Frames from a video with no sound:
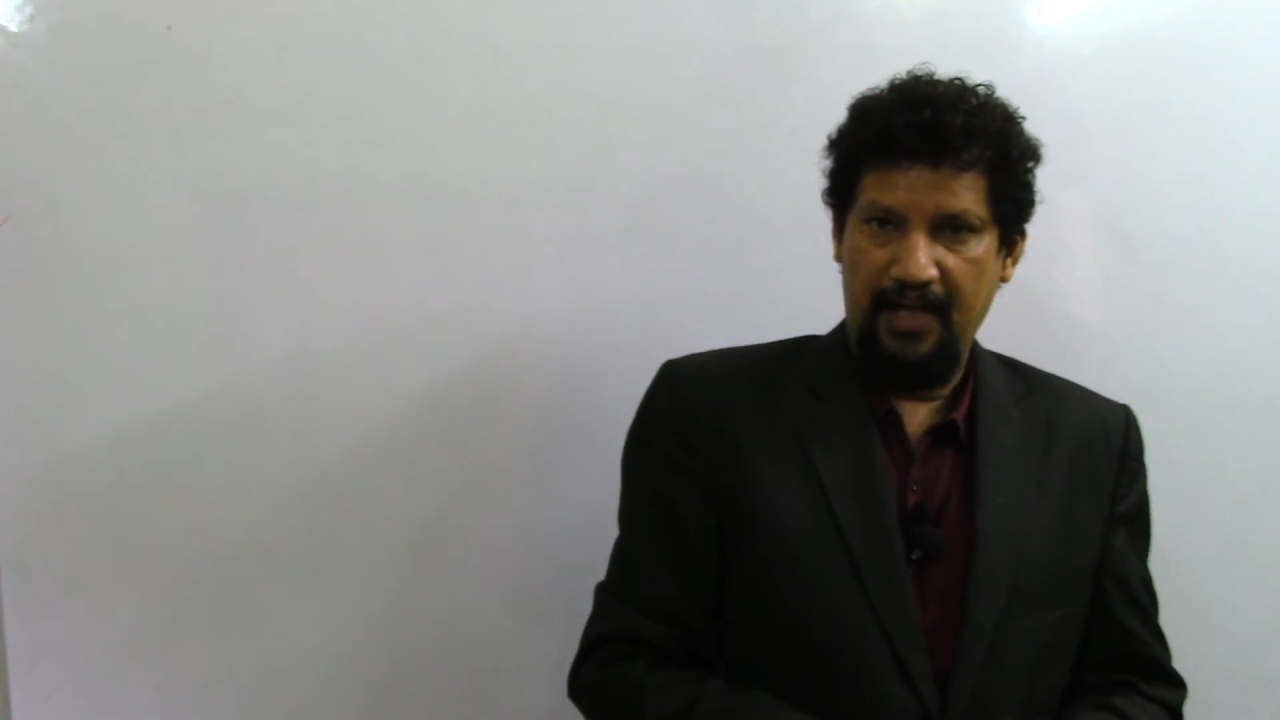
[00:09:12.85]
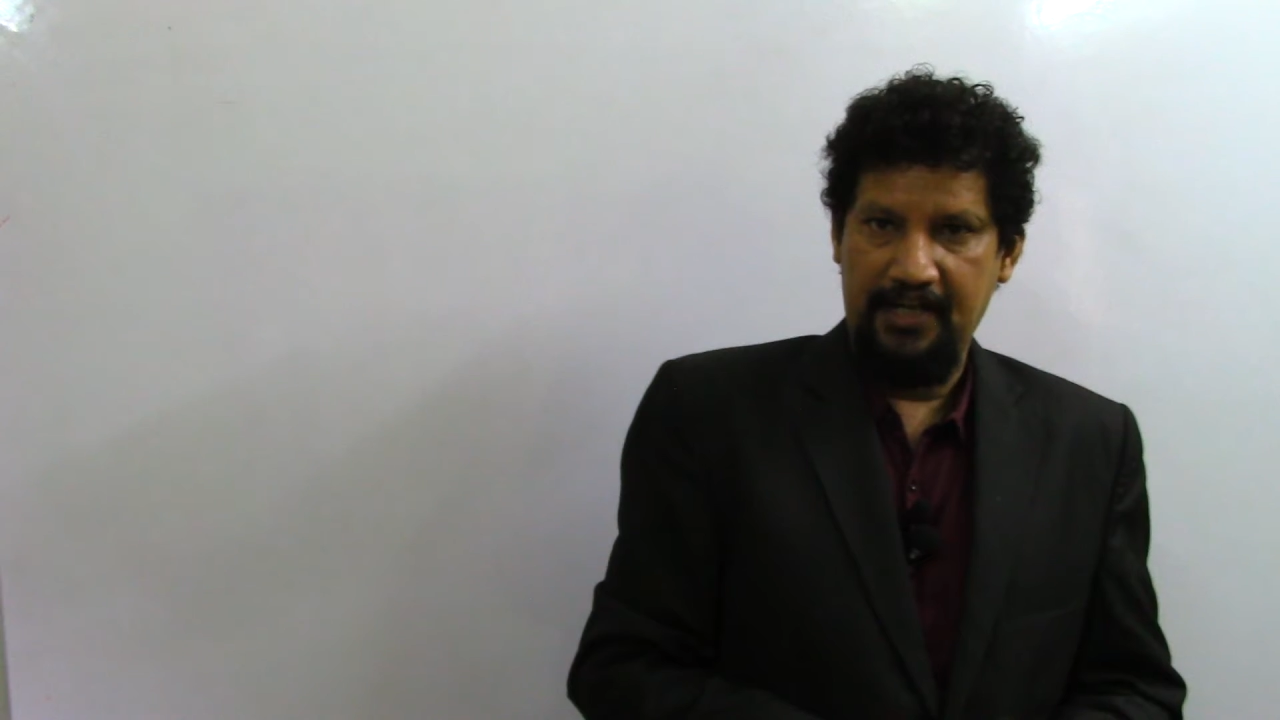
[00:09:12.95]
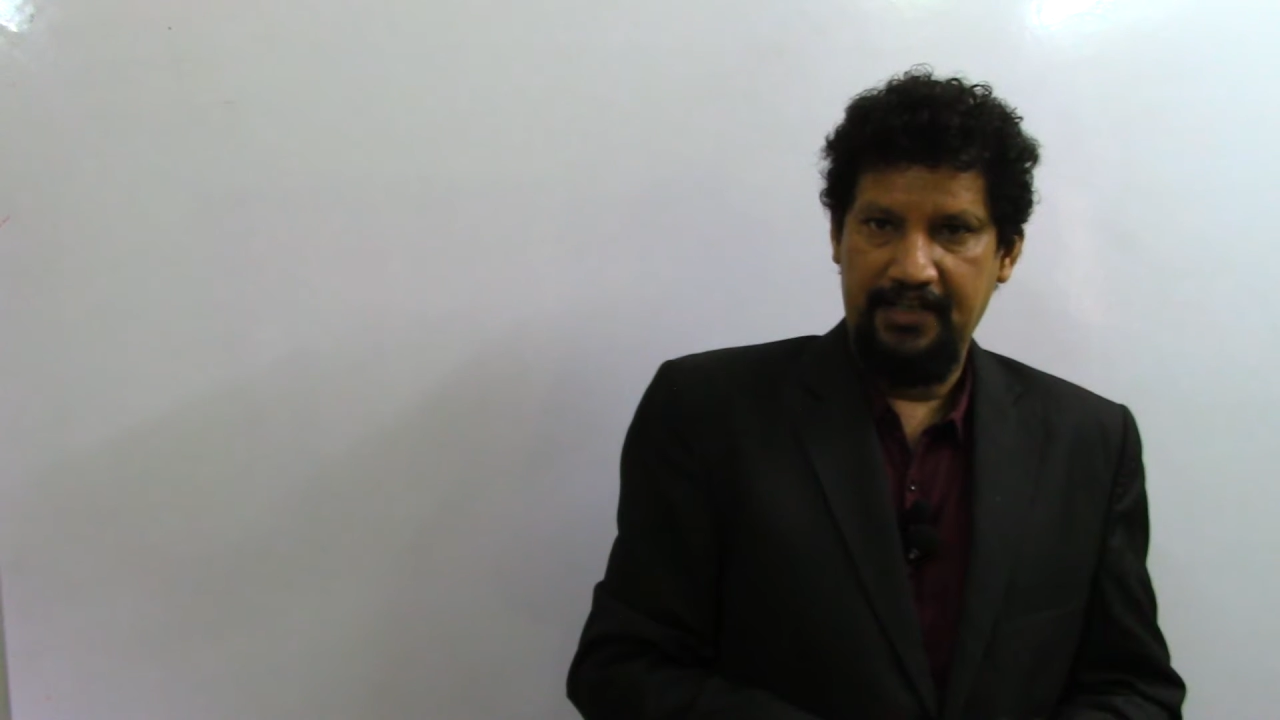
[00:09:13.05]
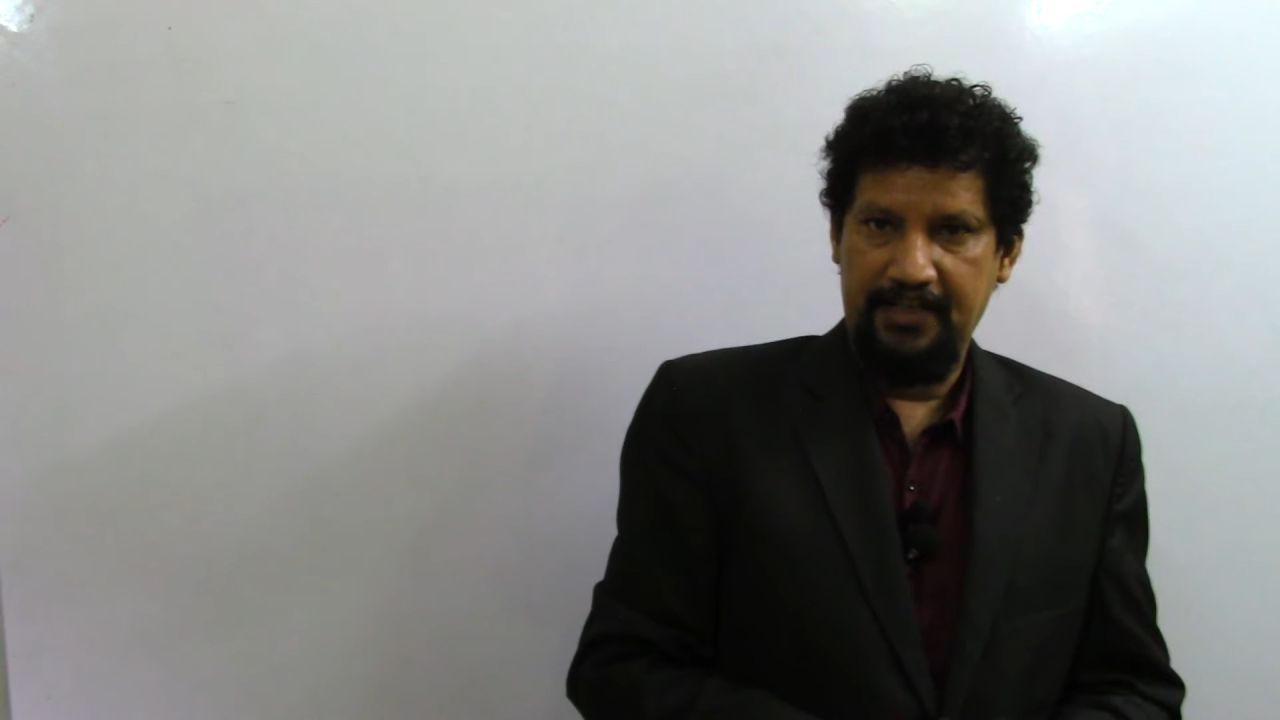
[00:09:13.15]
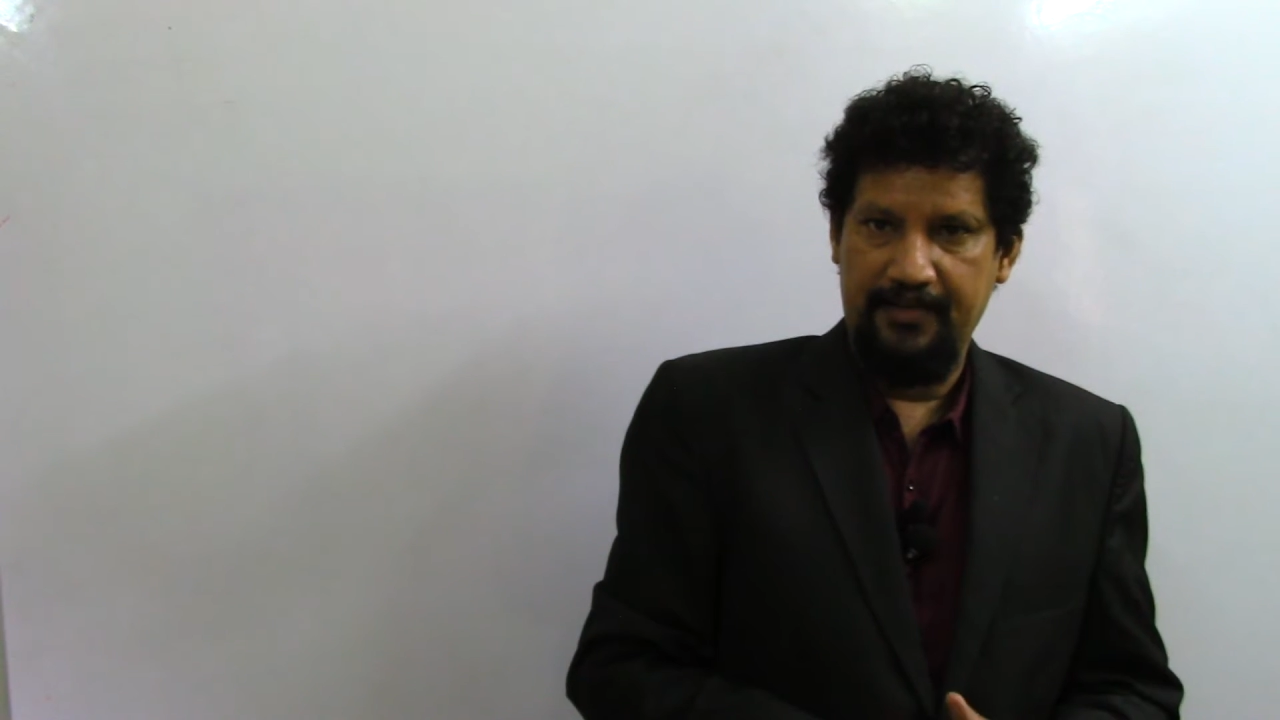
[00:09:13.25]

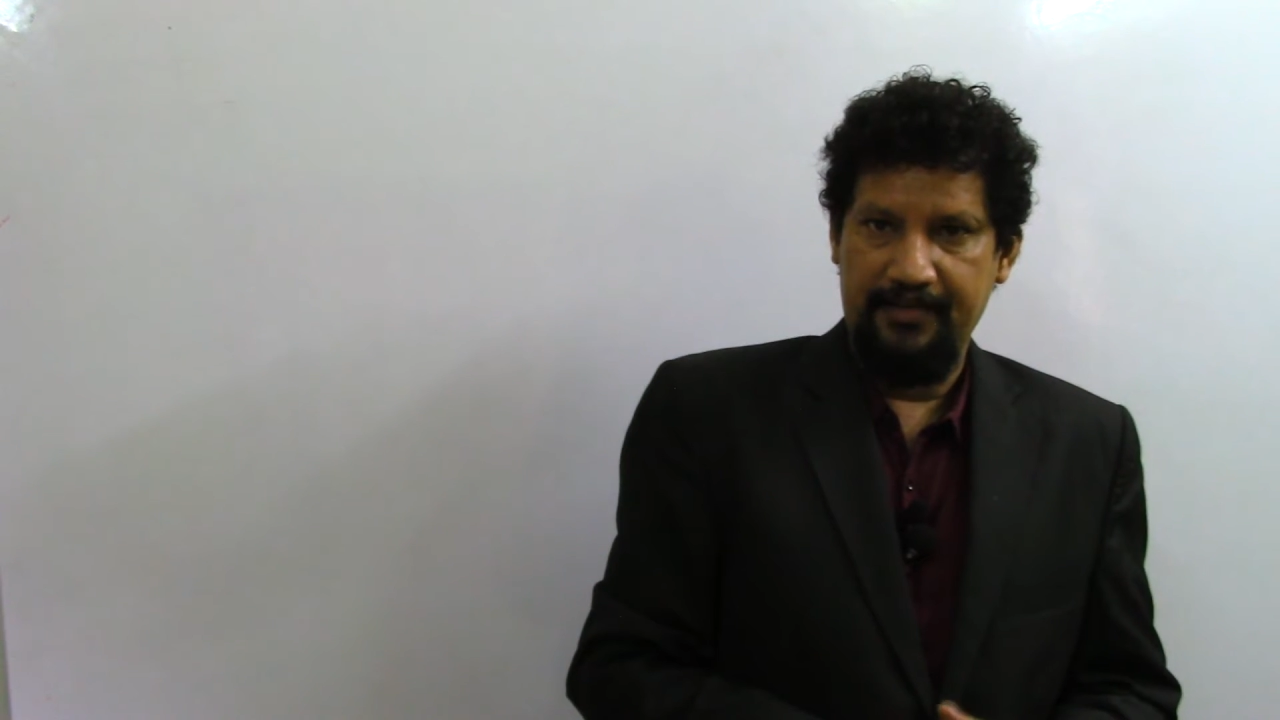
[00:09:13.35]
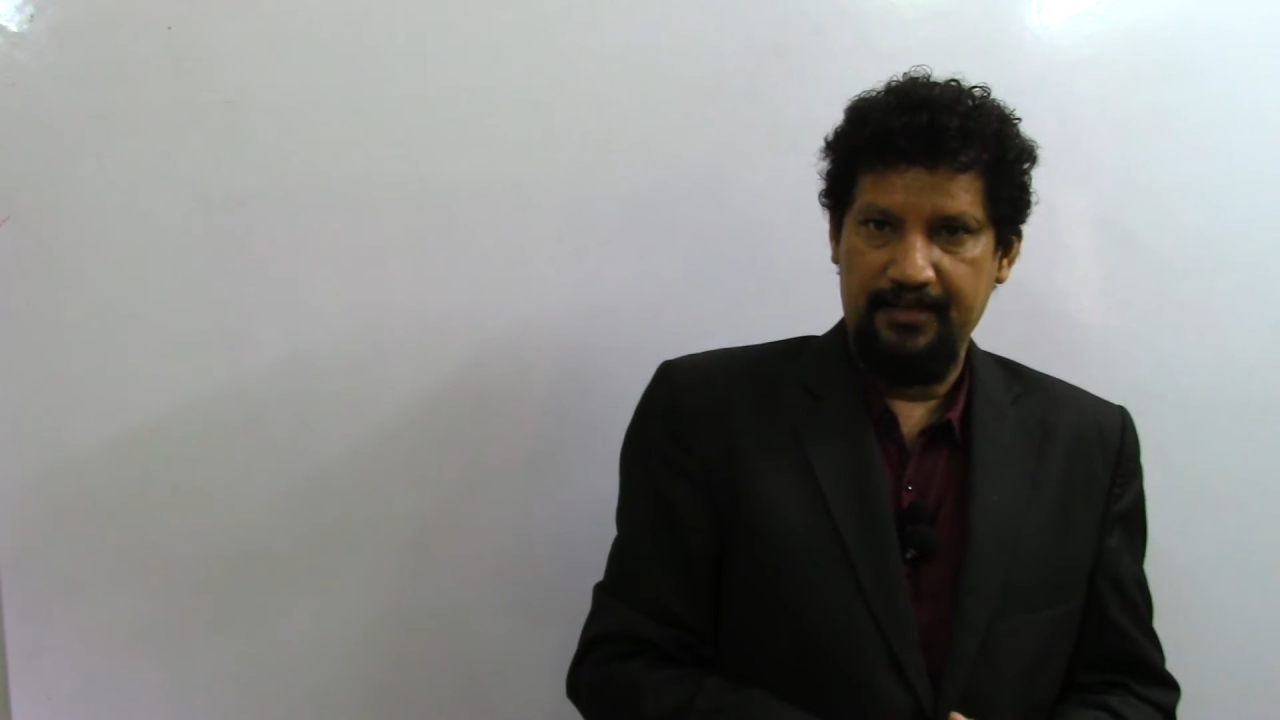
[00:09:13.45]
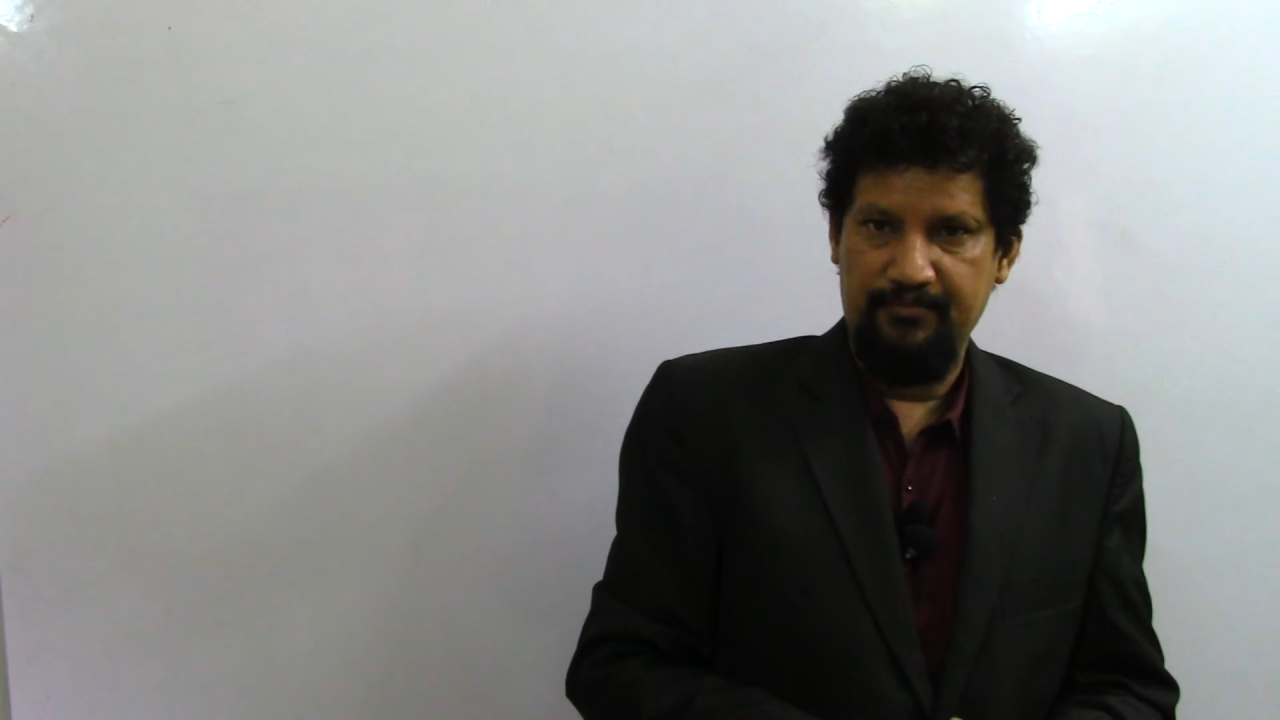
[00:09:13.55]
anti-gravity